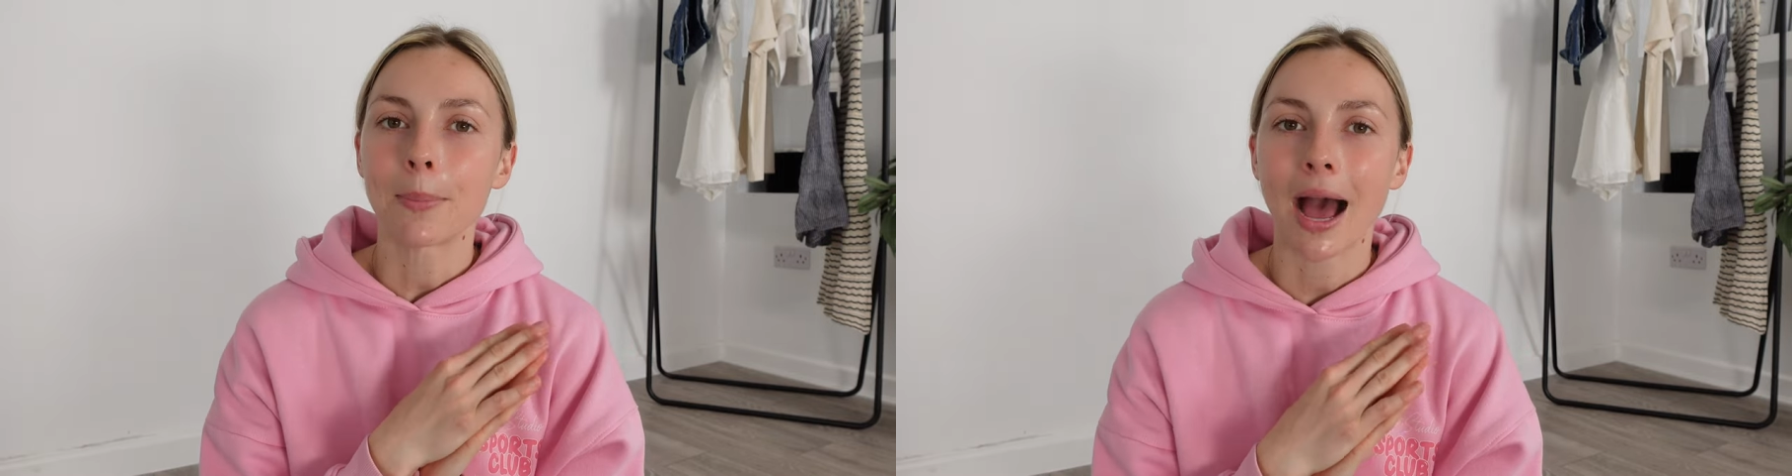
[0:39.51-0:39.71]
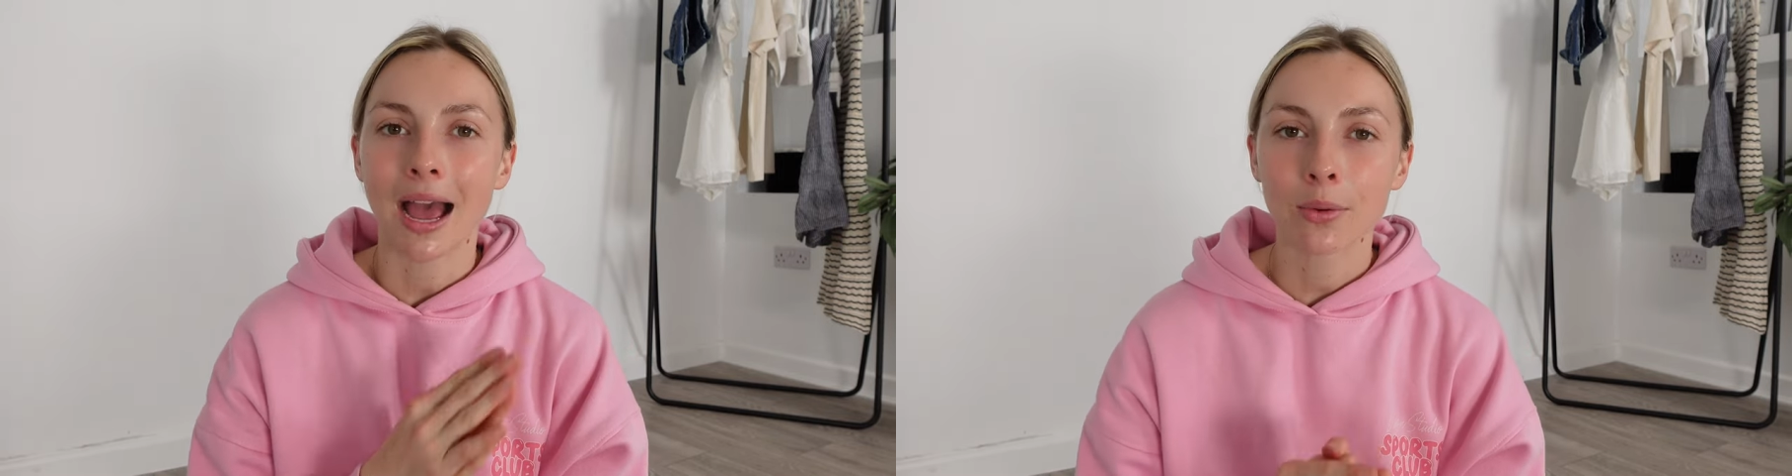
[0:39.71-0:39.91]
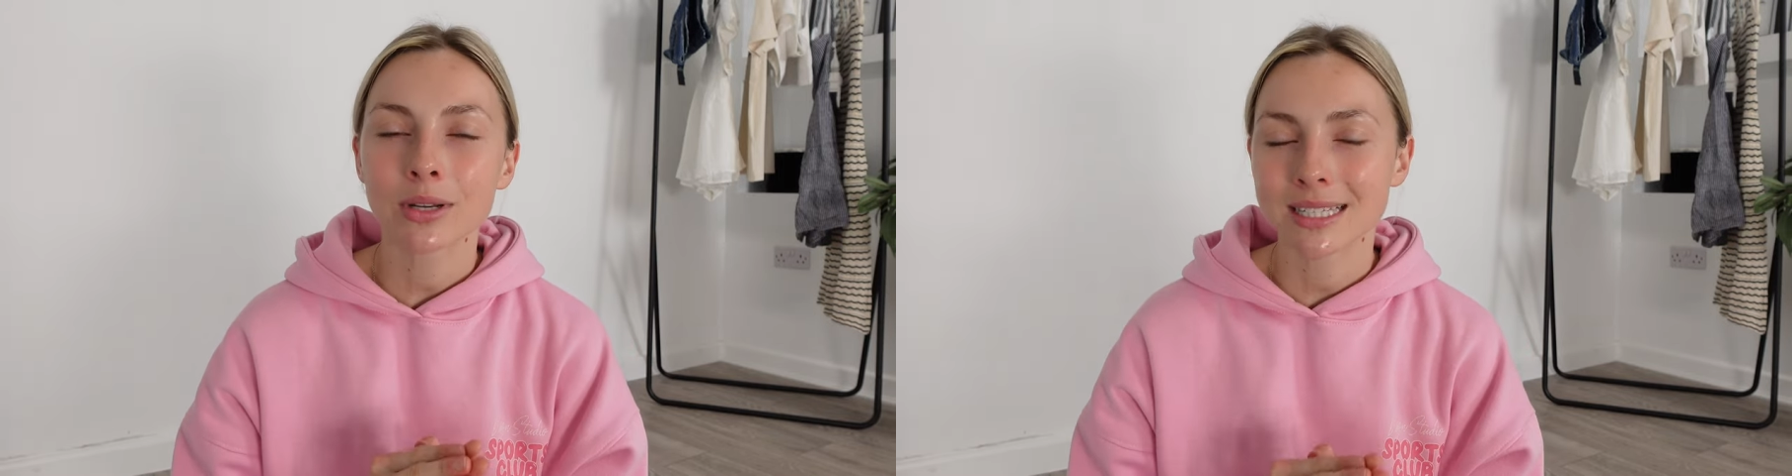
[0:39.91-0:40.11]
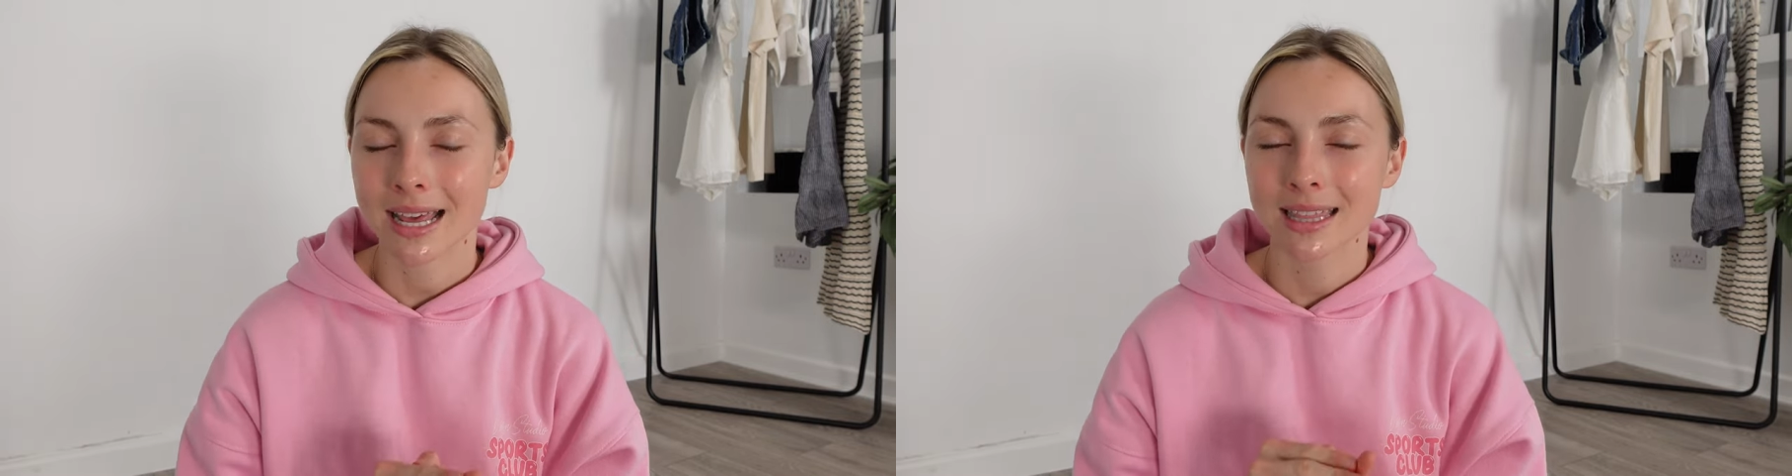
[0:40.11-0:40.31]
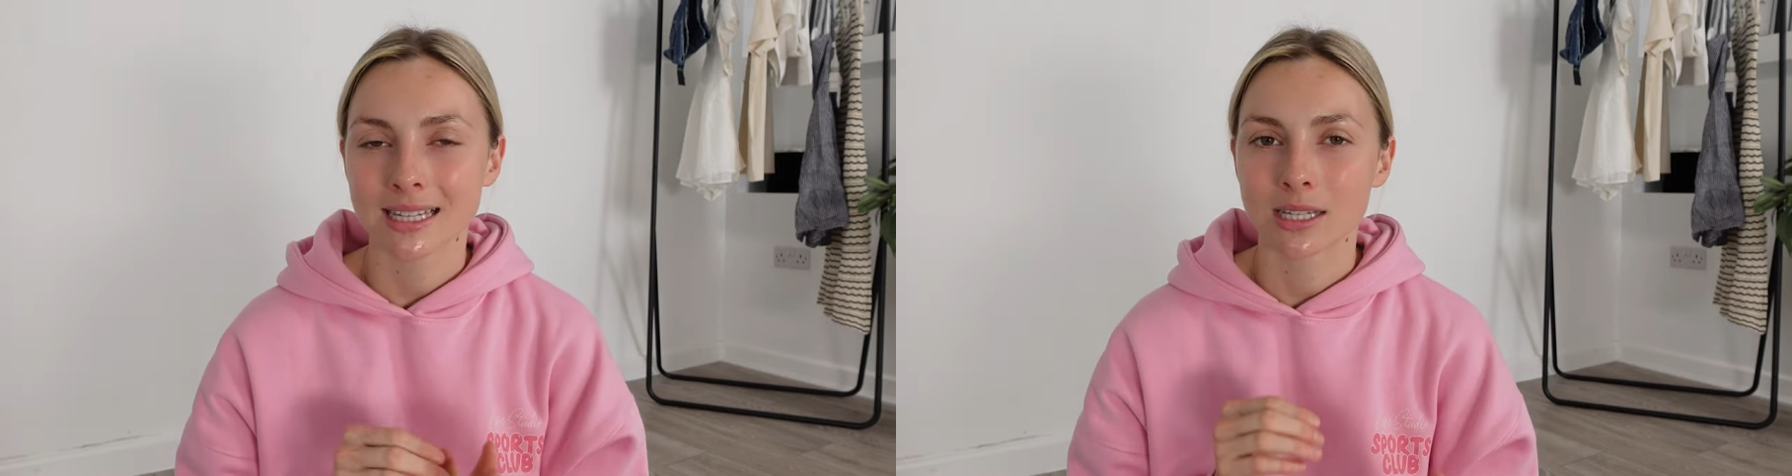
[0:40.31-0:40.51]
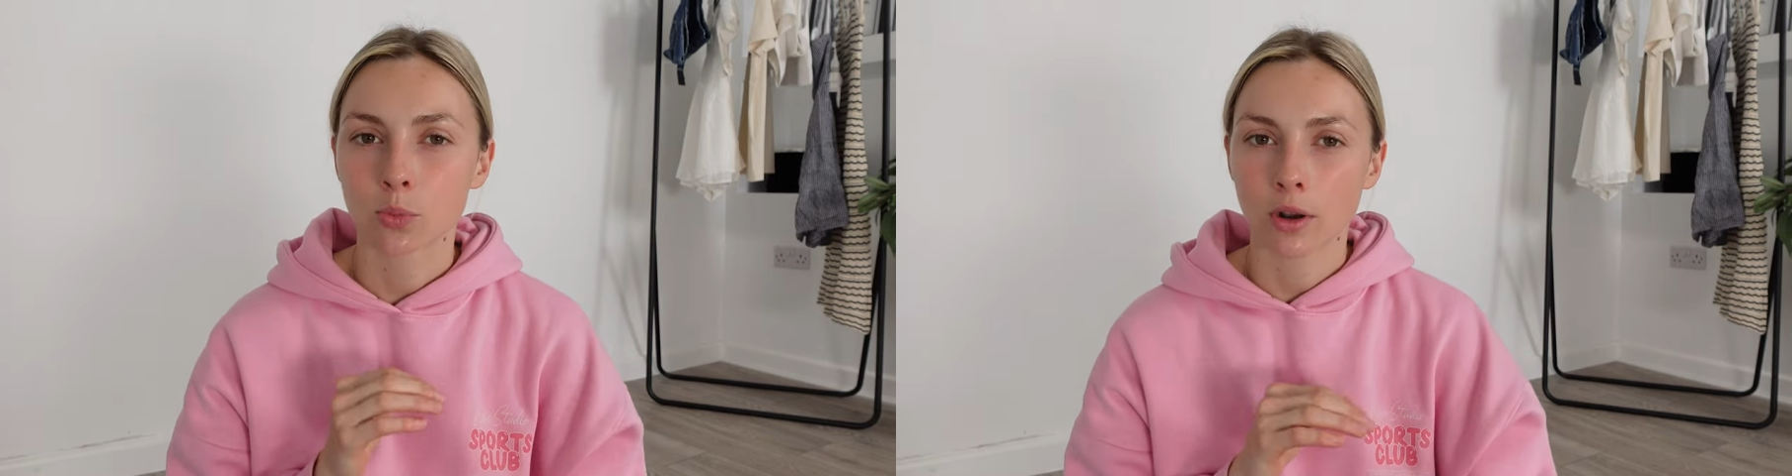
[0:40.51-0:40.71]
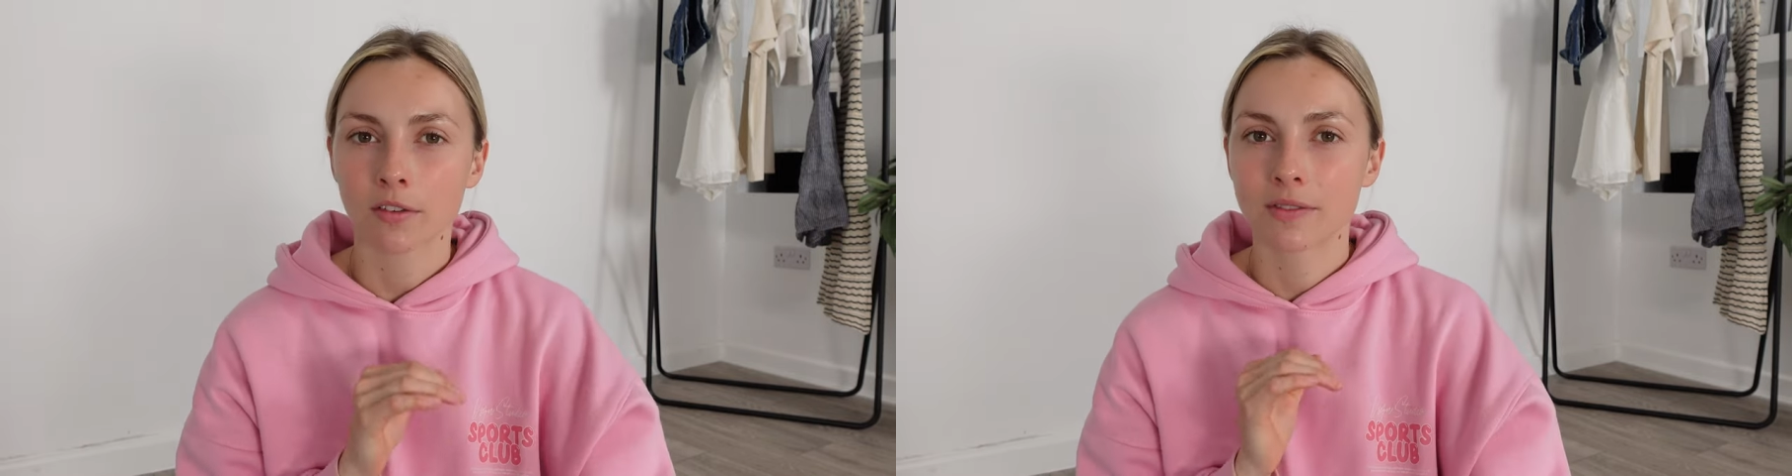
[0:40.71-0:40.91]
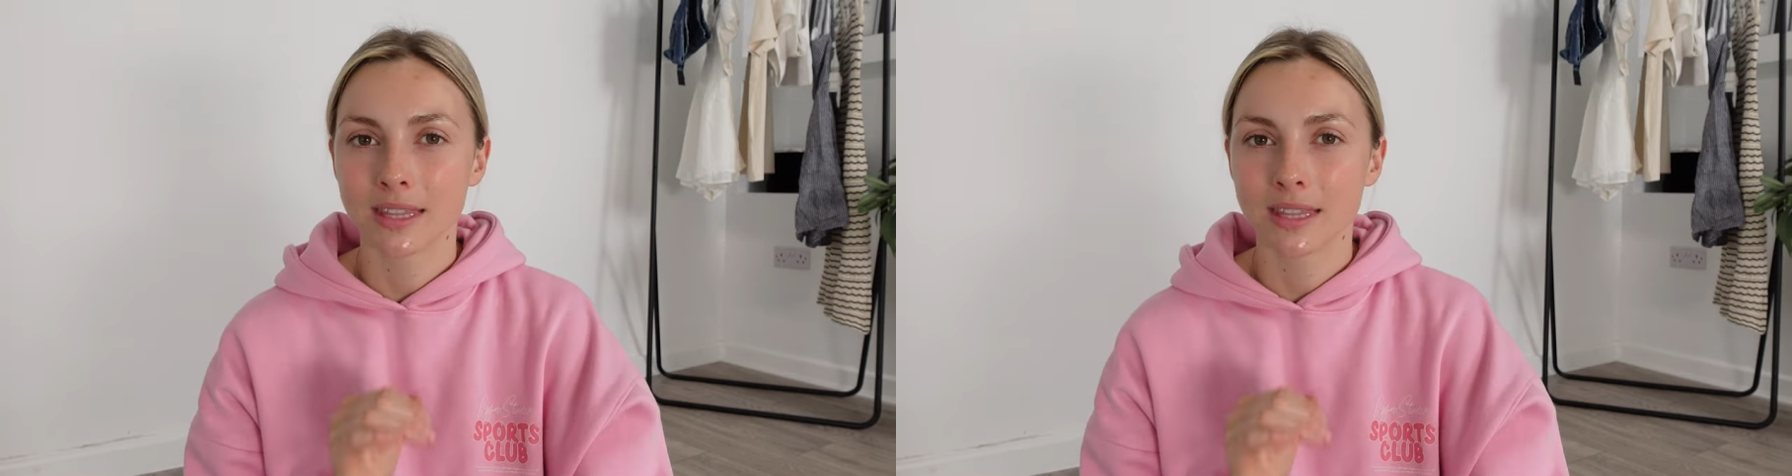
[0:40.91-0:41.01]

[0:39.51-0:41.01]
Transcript: but I would say this is one of